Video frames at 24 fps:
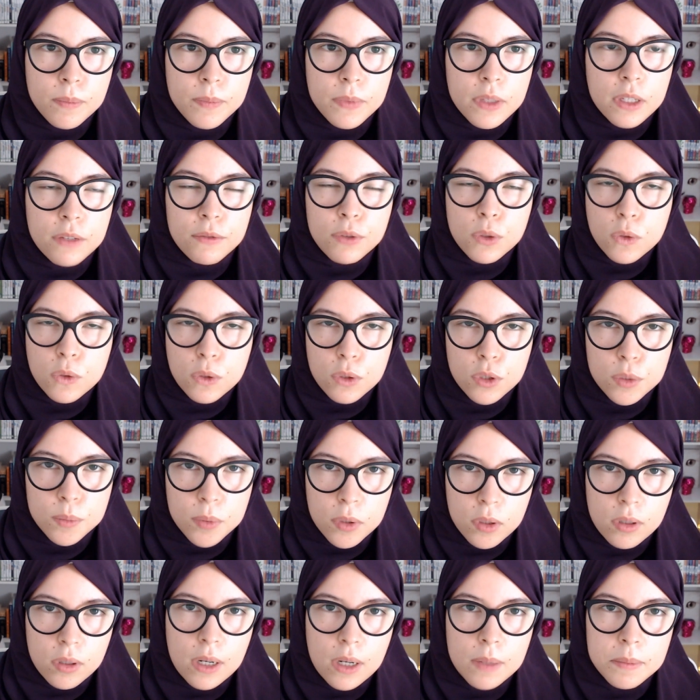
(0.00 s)
If you use
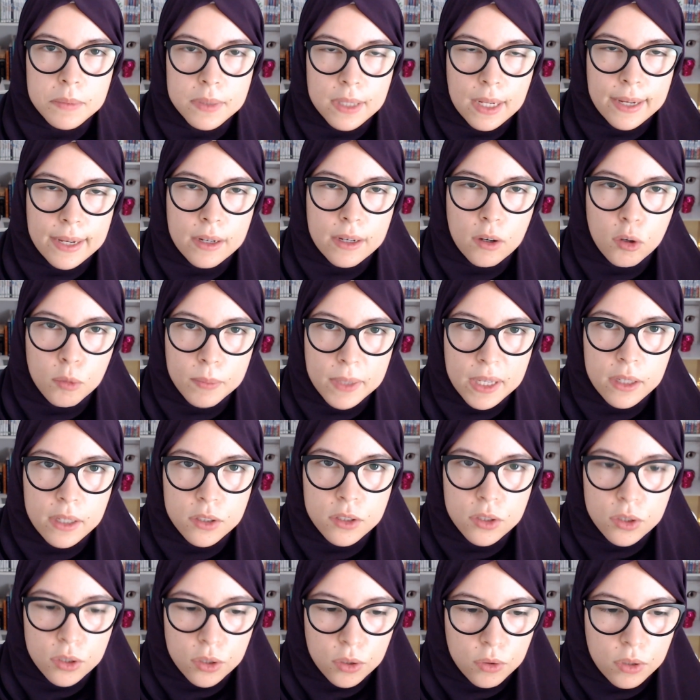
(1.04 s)
programs like OBS
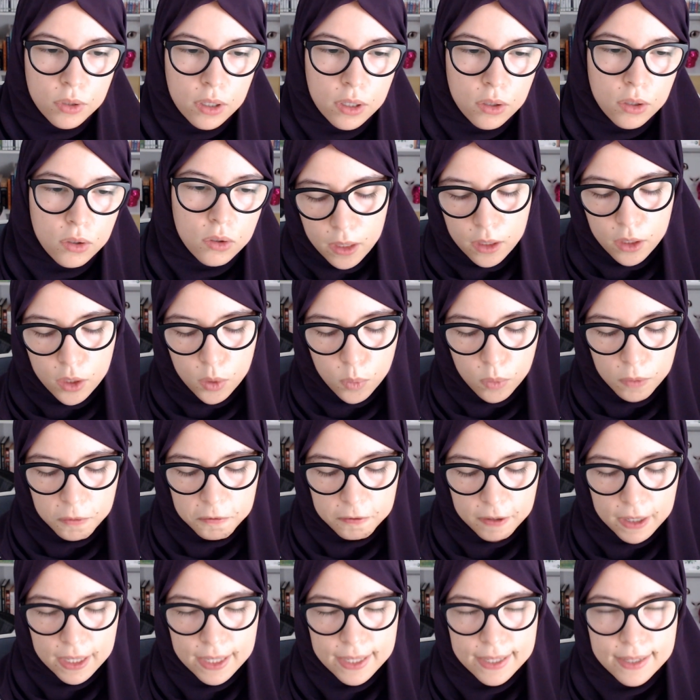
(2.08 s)
Studio, you will
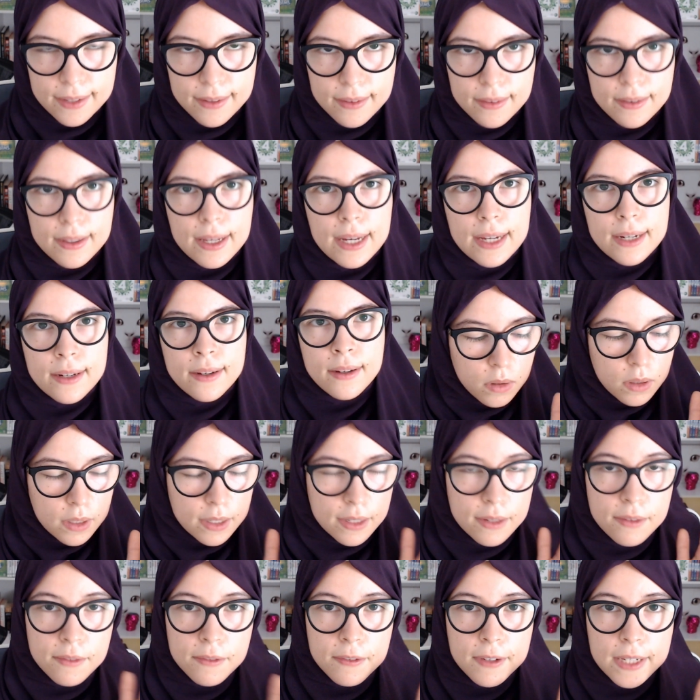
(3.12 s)
find that
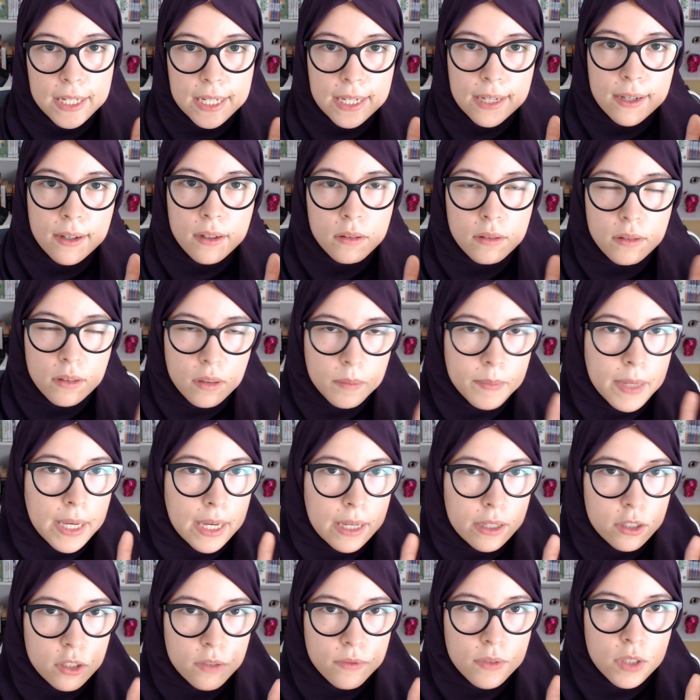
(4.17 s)
NVIDIA, the
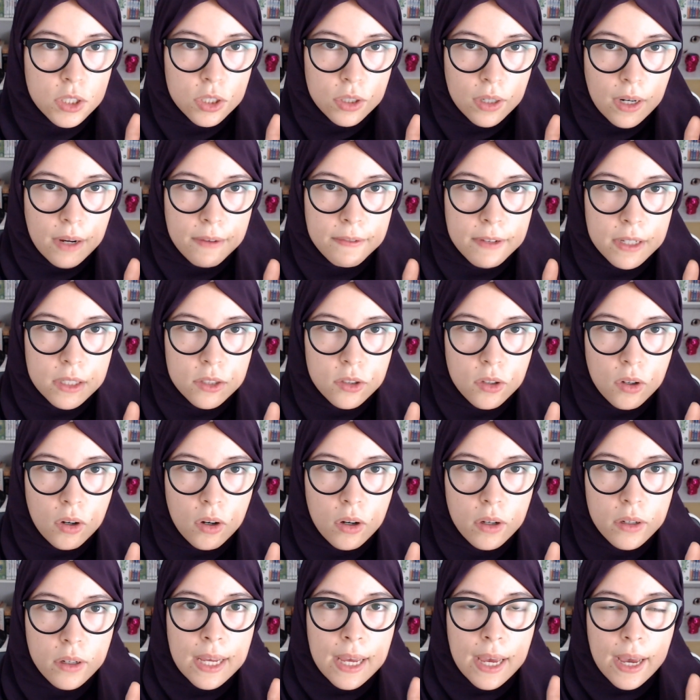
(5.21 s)
makers of this graphics
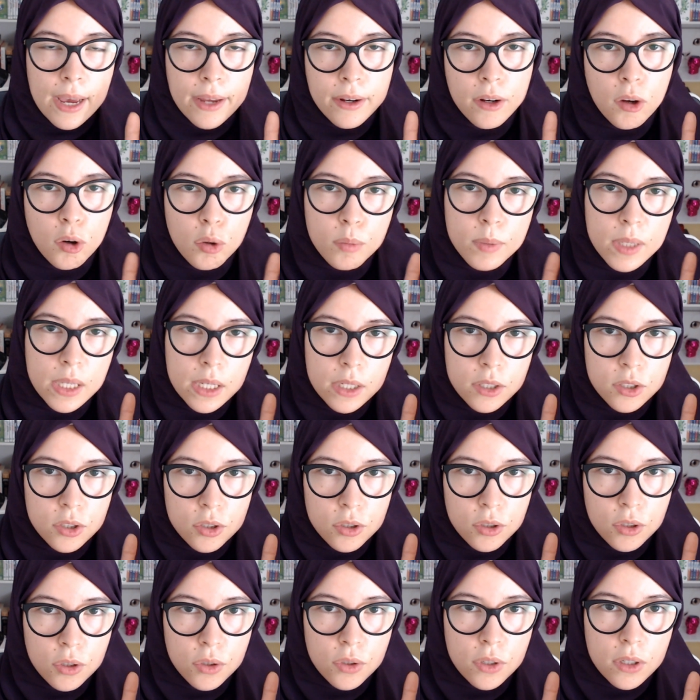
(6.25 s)
card, and OBS
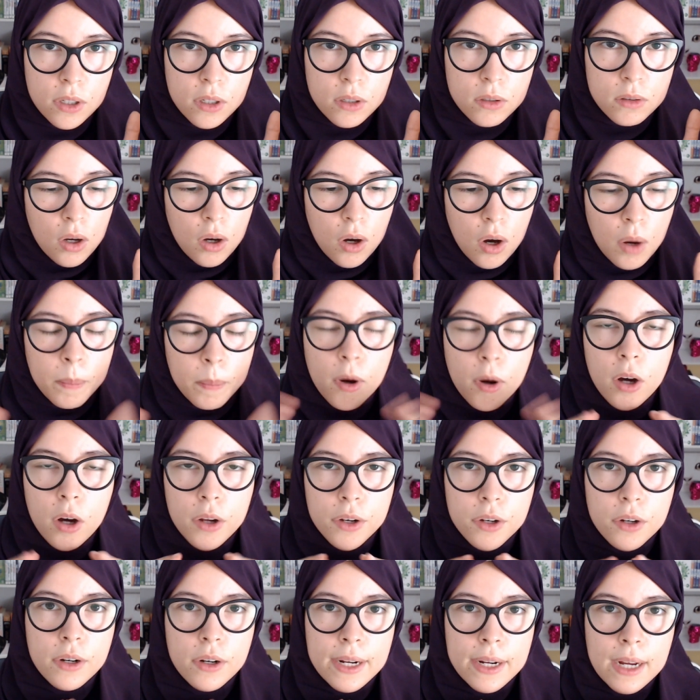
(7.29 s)
Studio are
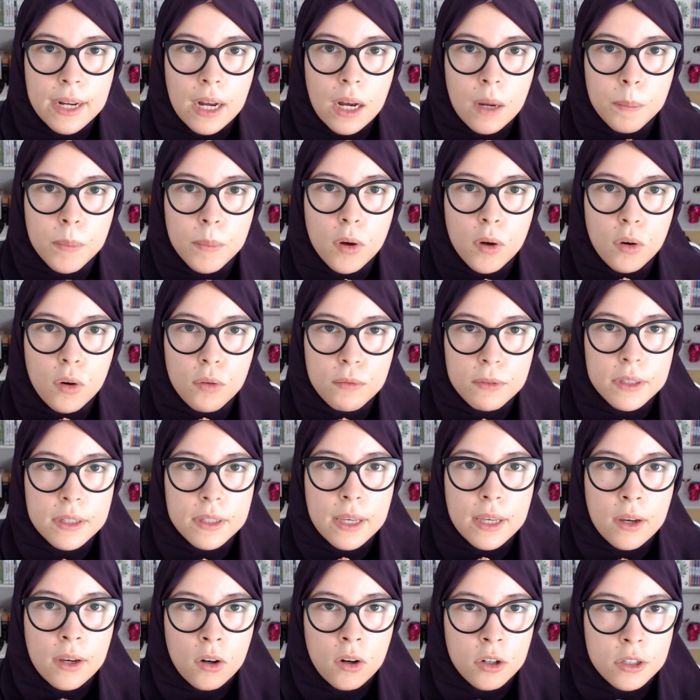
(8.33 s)
partnering up over
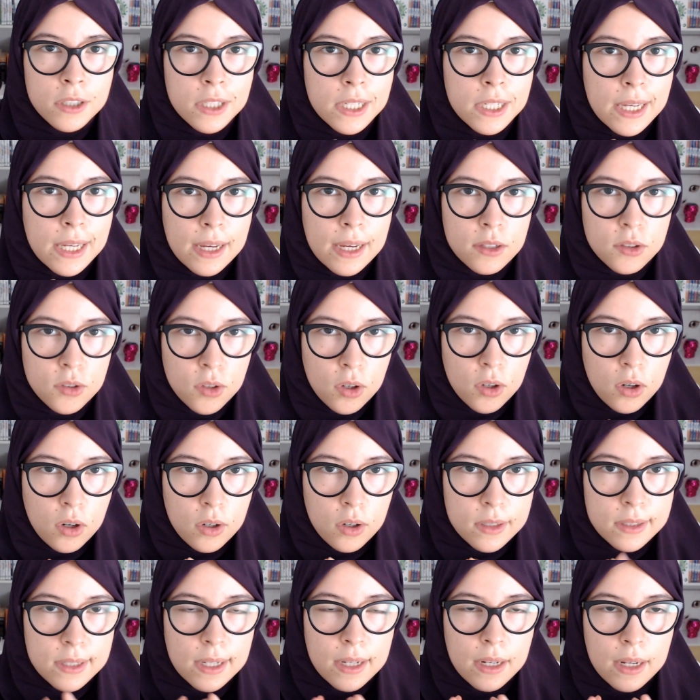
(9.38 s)
their RTX
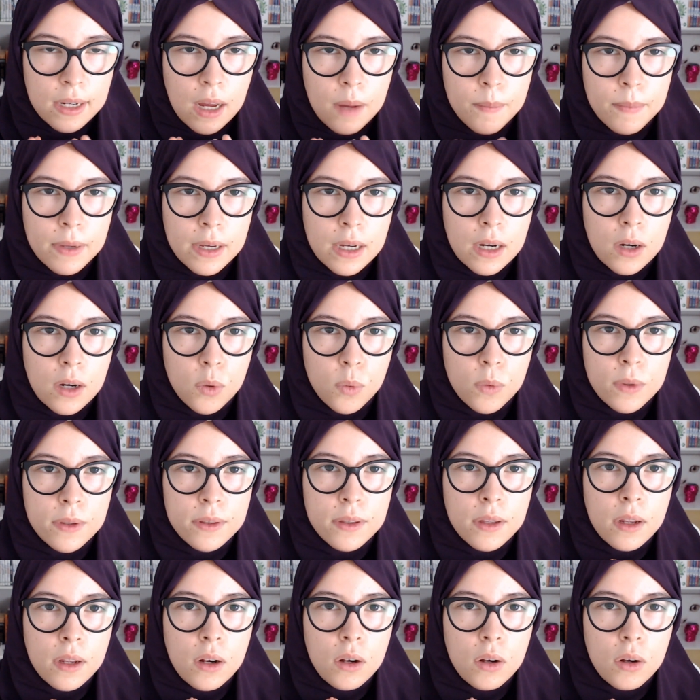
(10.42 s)
cards and coming out with
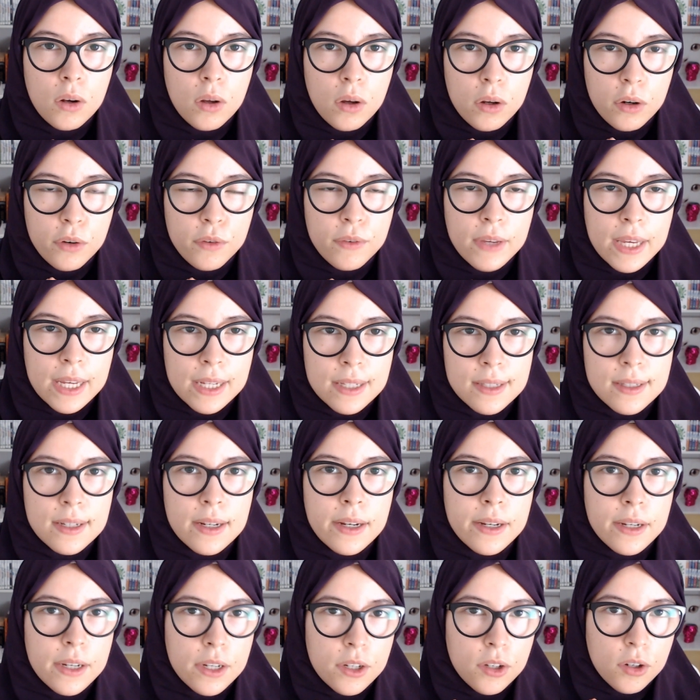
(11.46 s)
a lot of
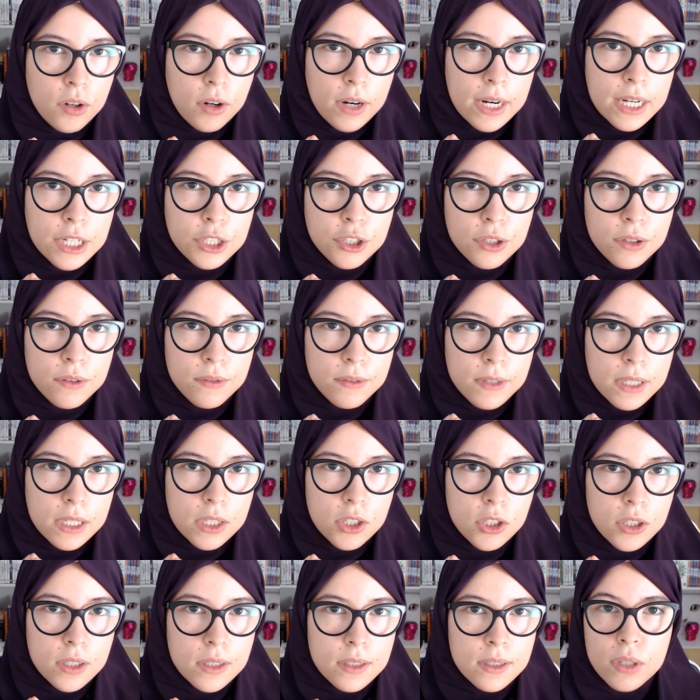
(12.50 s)
excellent integration
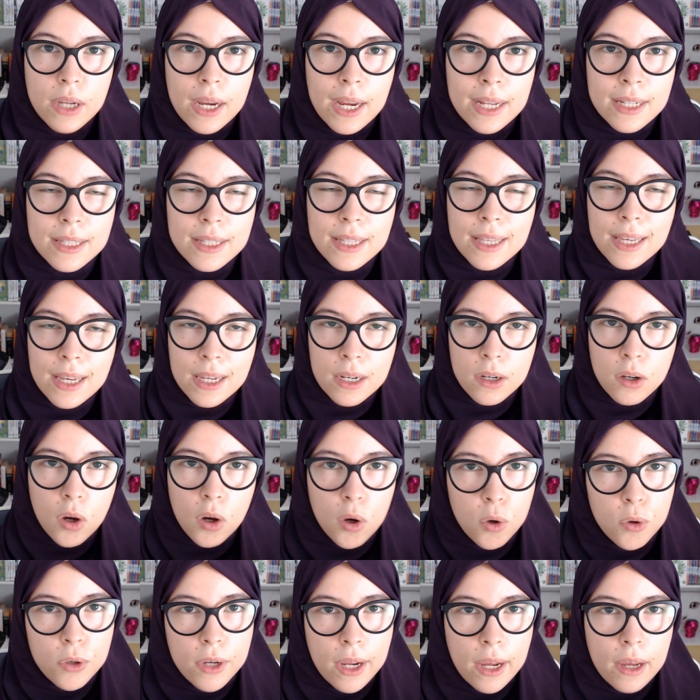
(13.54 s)
features, and the
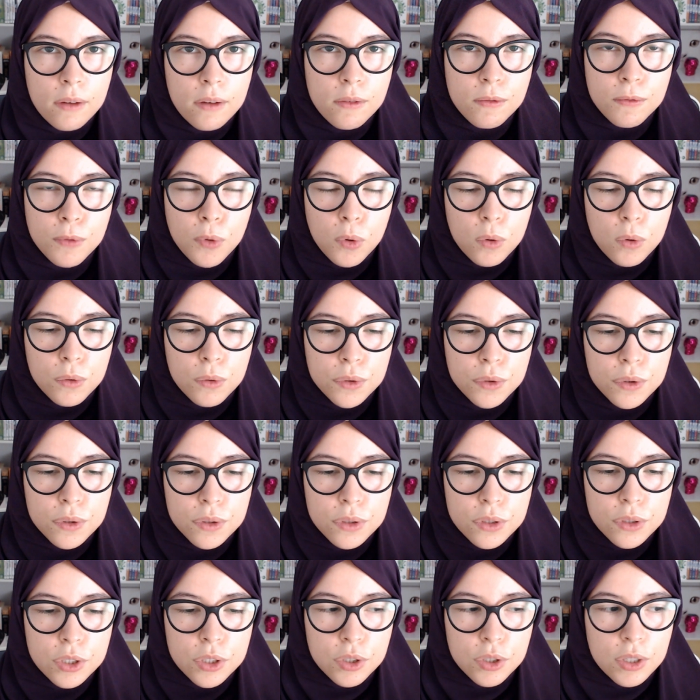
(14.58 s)
encoding for
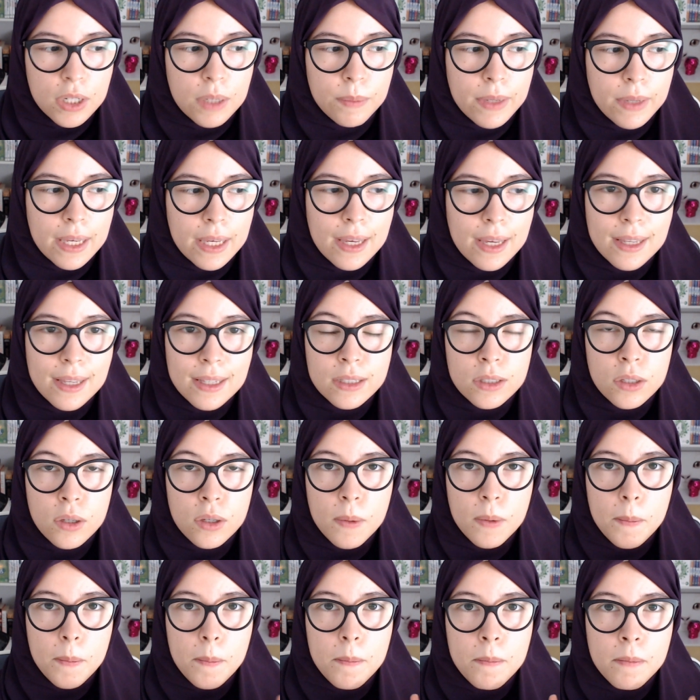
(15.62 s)
streaming is
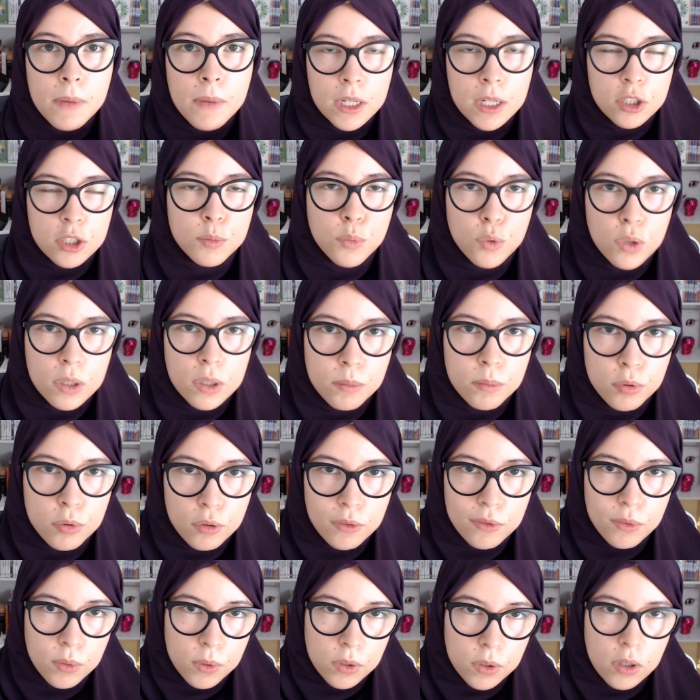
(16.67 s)
much more
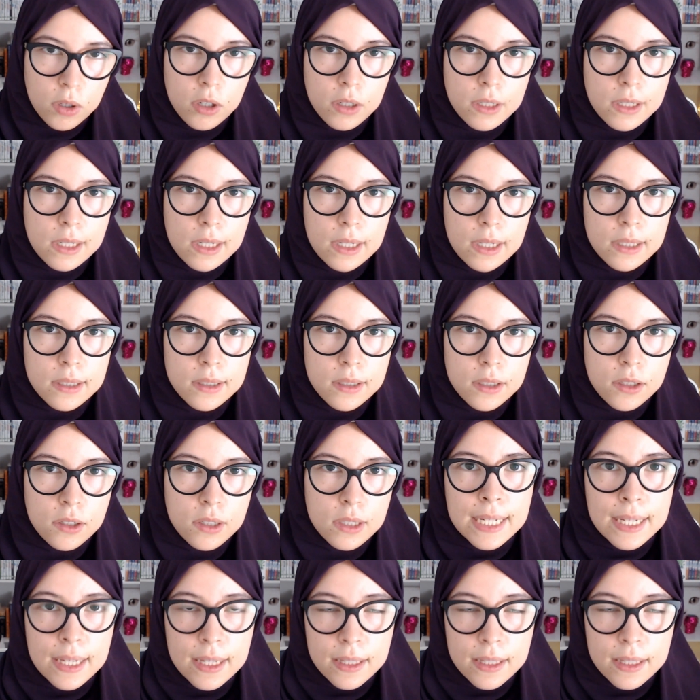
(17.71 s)
improved with the RTX series.